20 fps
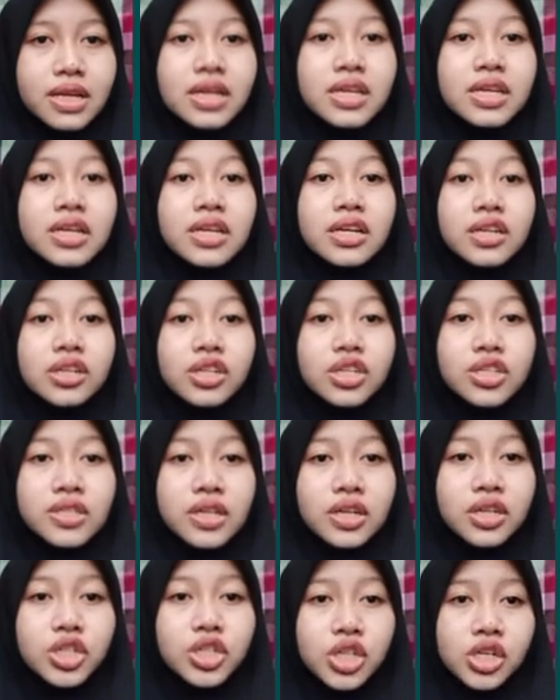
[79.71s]

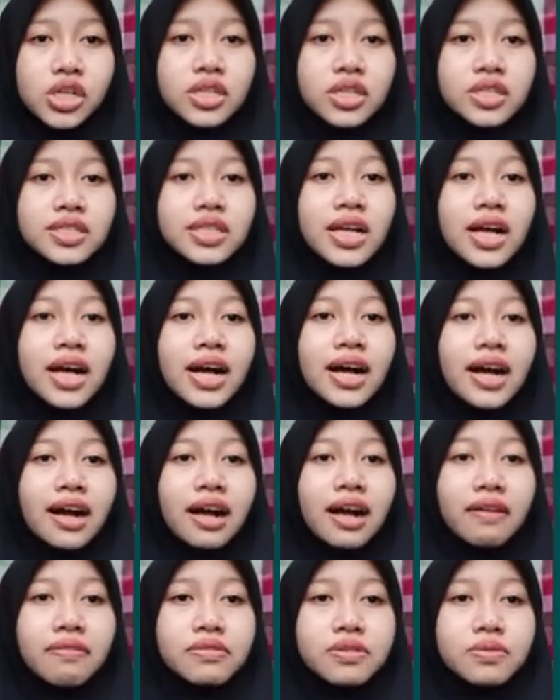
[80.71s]
Researchers
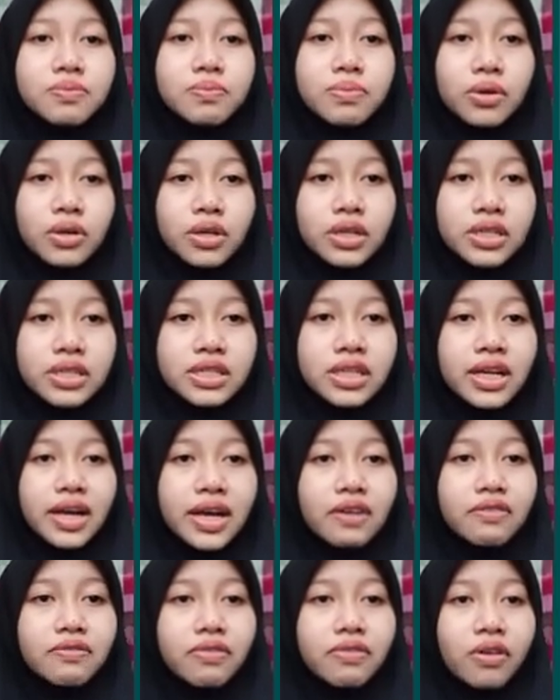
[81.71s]
have spoken
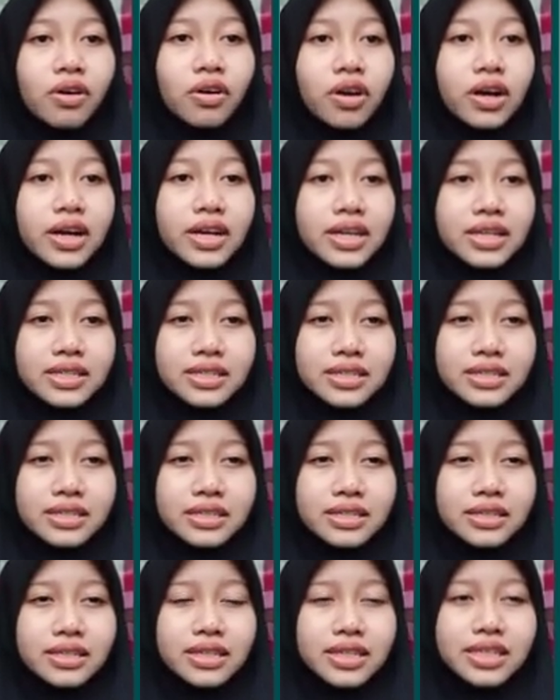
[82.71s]
for and
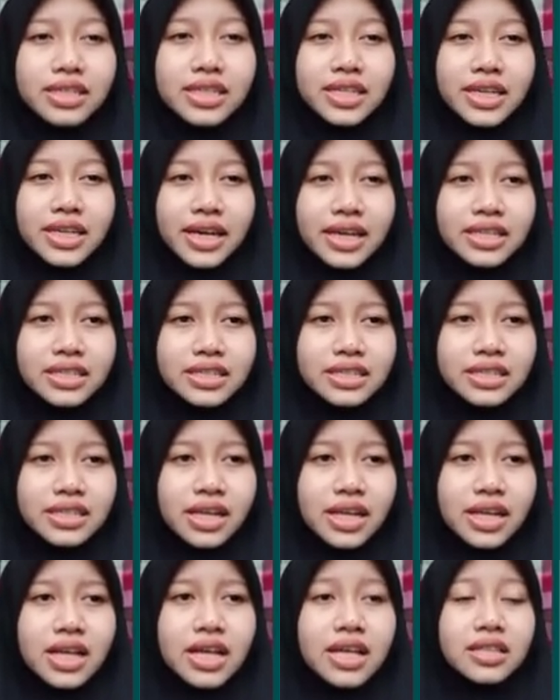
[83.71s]
against
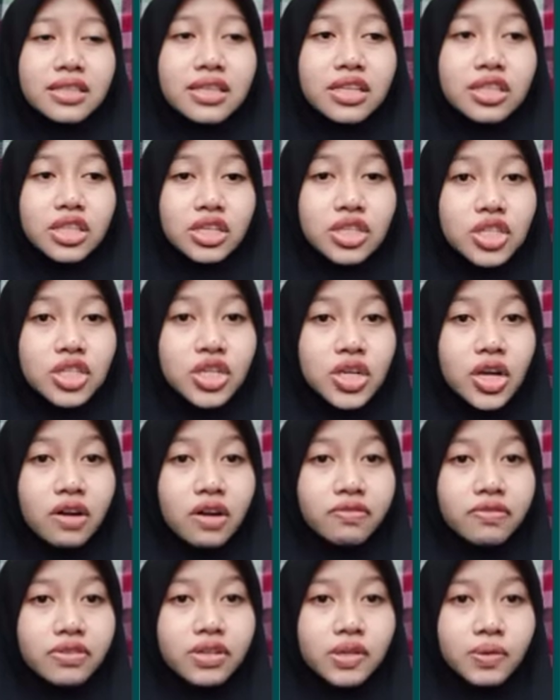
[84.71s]
the teaching of
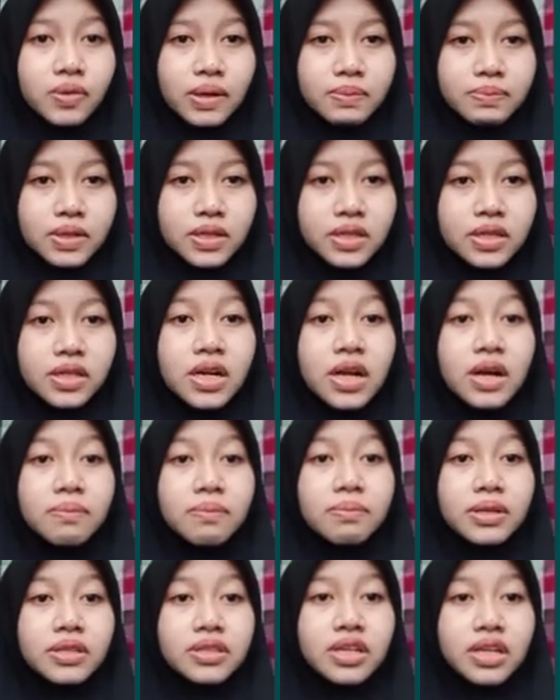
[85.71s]
grammar,
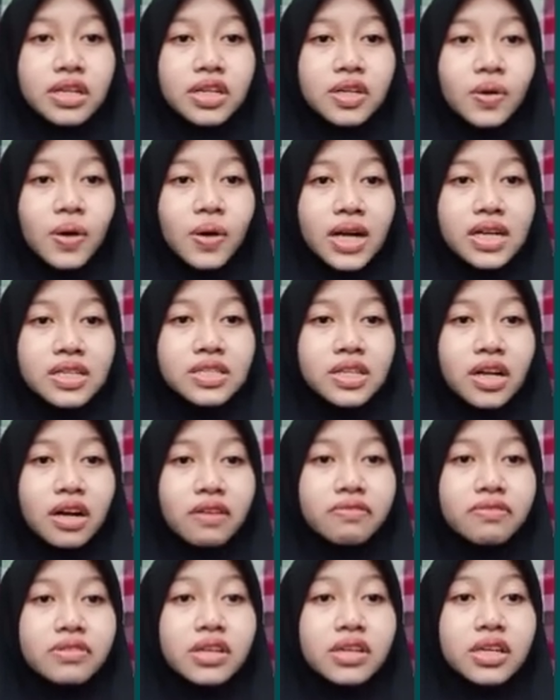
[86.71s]
but the crux of
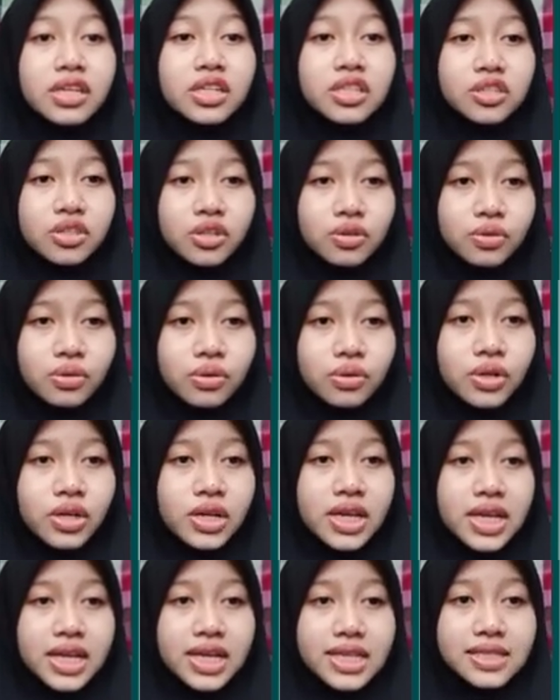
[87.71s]
the issue
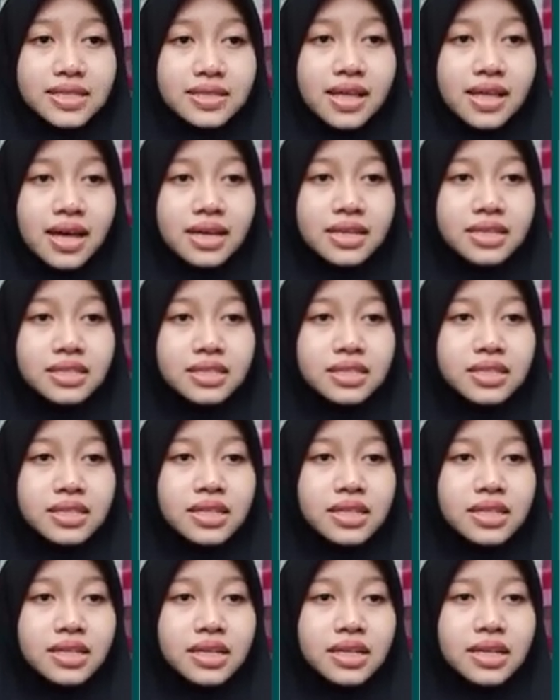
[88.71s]
is that
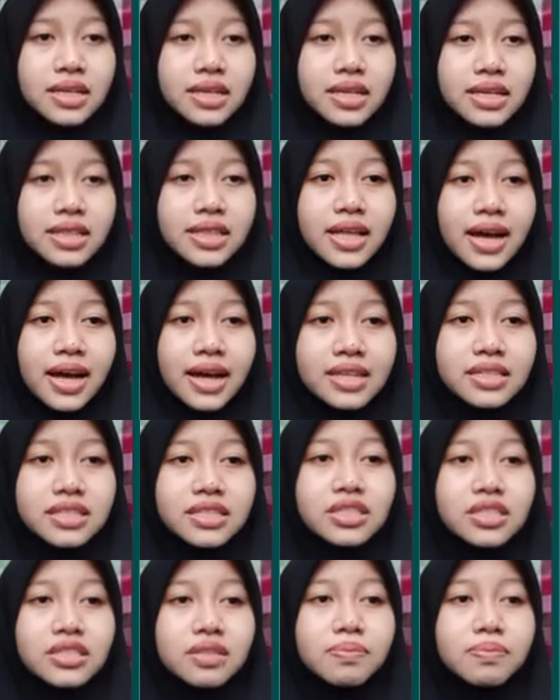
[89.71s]
it has
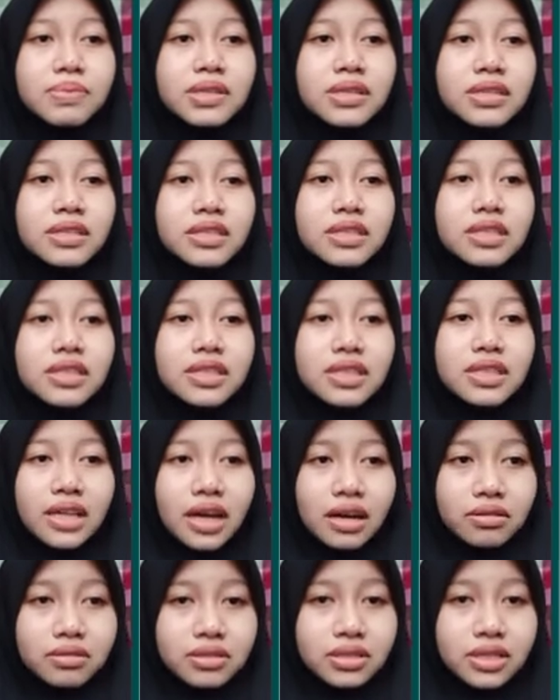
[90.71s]
to be
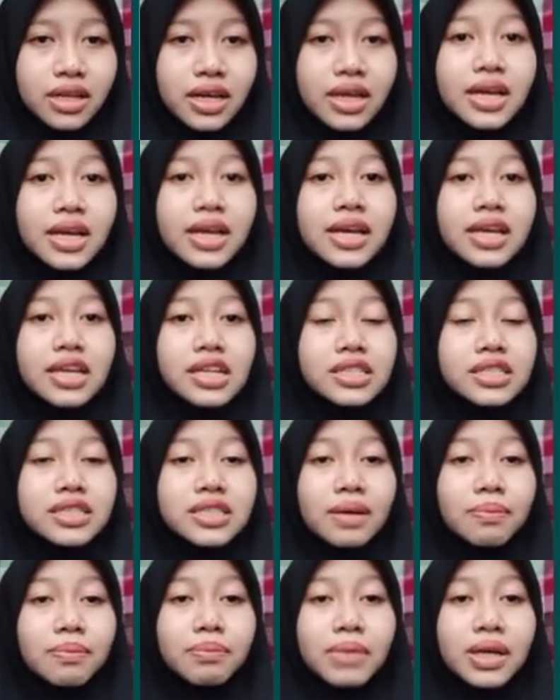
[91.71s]
taught in some
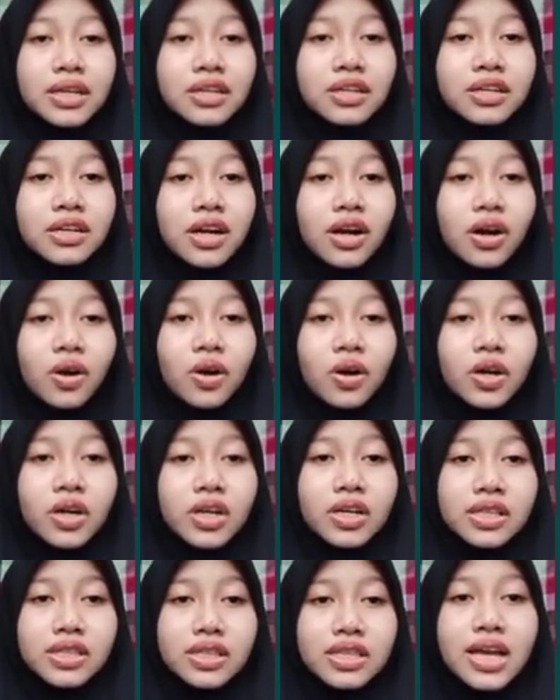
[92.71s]
manner or
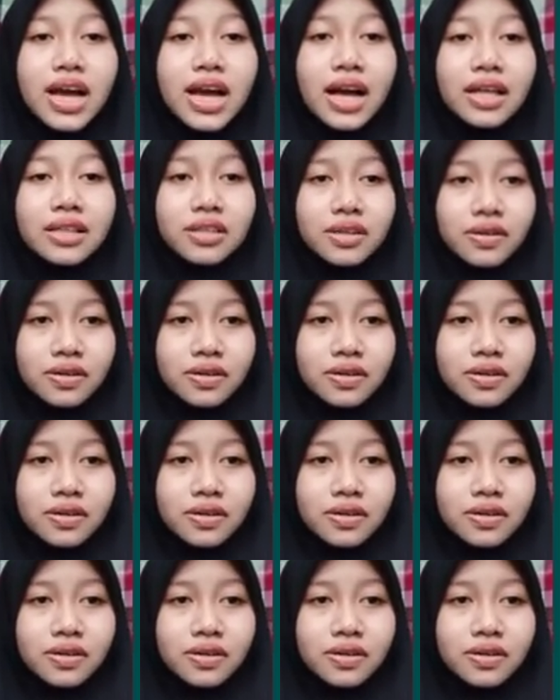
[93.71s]
the other.